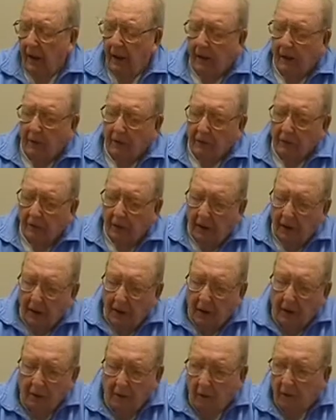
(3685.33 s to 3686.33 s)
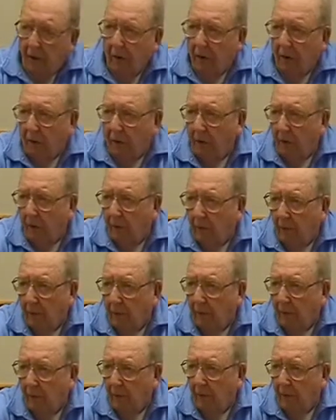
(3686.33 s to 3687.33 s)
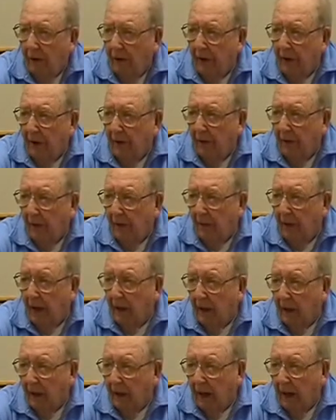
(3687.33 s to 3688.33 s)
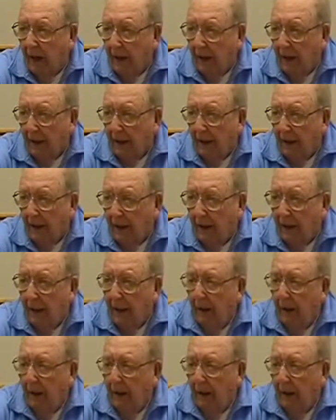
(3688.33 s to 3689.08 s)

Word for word: There was another road over, over here in the middle of the island,